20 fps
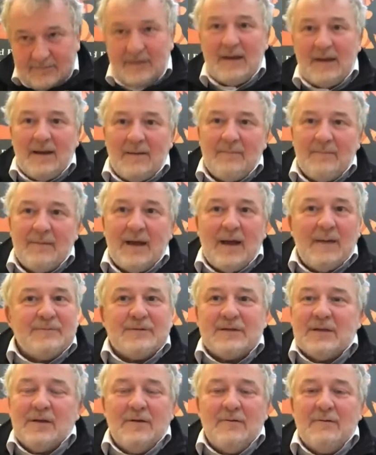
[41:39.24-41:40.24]
It's
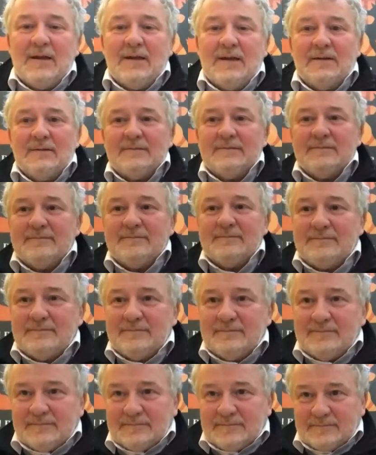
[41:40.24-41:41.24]
probably matured a
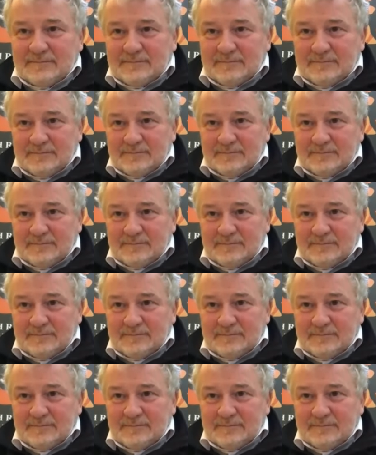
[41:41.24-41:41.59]
bit long.